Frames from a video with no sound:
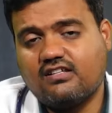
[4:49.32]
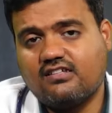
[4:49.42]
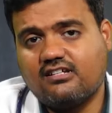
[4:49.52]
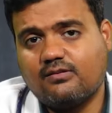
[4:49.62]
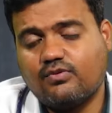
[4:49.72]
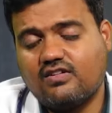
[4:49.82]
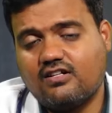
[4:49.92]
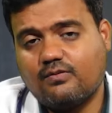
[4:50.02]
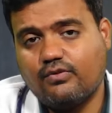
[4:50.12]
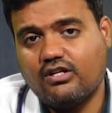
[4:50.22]
that is it can
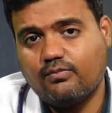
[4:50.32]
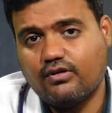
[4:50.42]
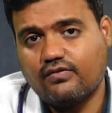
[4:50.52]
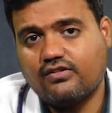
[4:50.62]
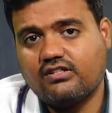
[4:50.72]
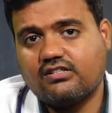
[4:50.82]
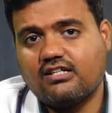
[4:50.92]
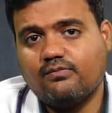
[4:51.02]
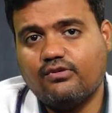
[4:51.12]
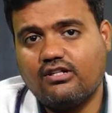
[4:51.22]
present in middle part of the
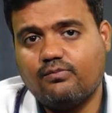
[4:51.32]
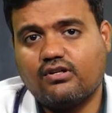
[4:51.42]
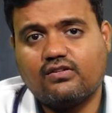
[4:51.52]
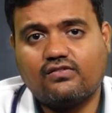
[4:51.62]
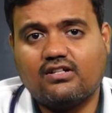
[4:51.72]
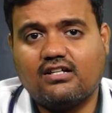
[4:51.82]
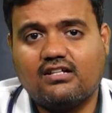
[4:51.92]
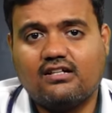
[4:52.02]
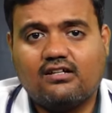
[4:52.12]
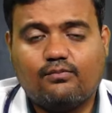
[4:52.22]
thigh middle part of the
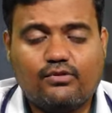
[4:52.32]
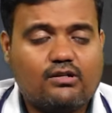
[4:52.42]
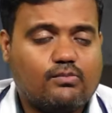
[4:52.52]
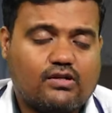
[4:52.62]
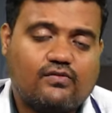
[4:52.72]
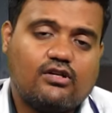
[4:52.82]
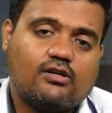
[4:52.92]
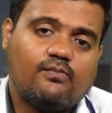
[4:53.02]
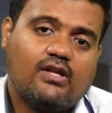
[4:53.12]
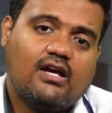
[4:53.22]
leg middle part of the
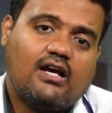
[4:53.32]
arm